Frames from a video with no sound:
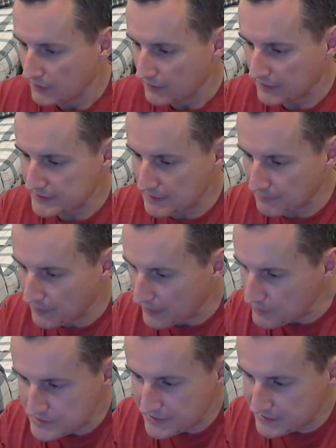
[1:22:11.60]
Because I
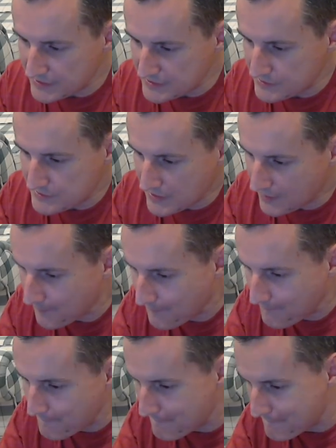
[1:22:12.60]
was like this. I was like,
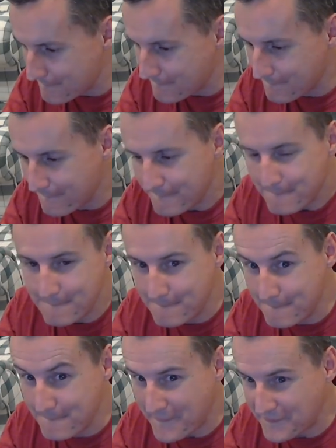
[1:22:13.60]

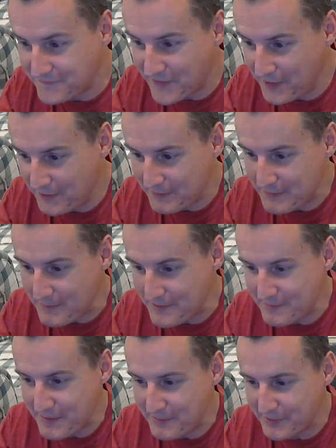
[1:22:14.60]
they're following.
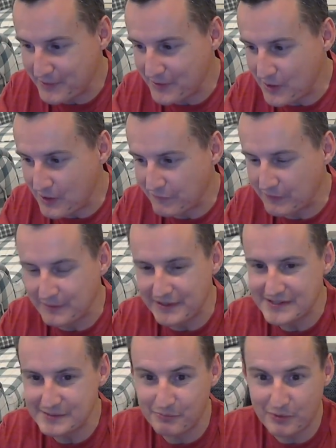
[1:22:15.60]
Maybe they're going to offer
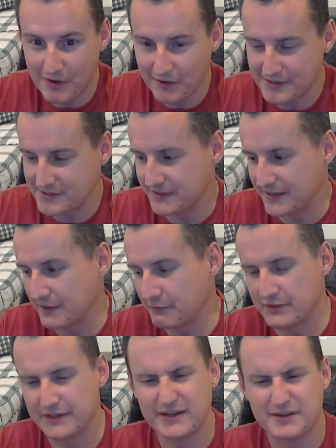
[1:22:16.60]
me some products, and they
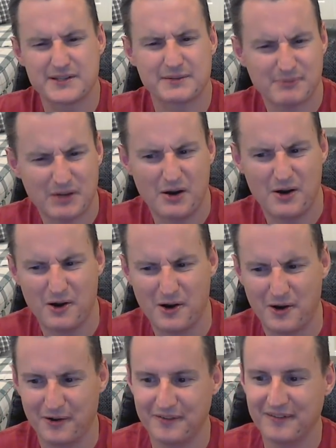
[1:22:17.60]
never did. And I was like,
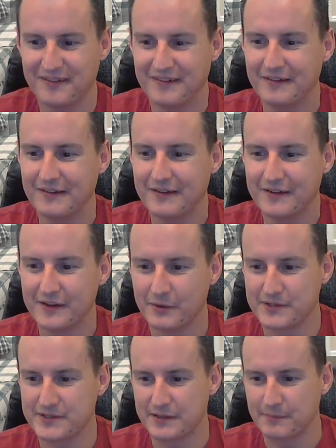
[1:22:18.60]
oh, you know,
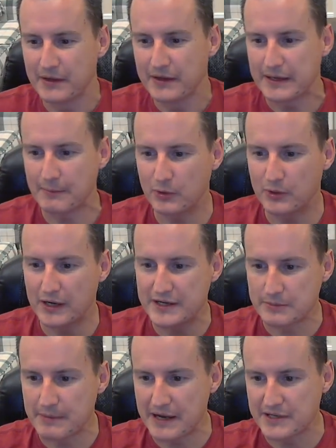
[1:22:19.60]
let's see. Chemical Guys
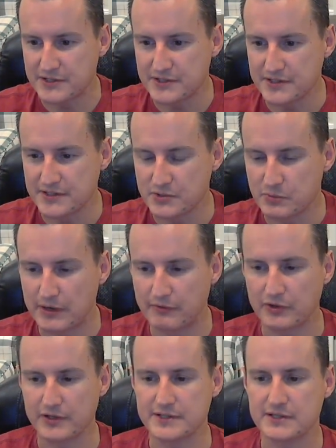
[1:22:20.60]
or Masterson, so
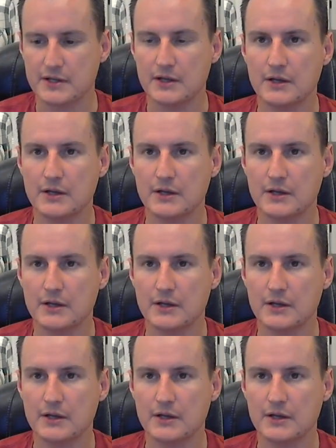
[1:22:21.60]
whatever it is.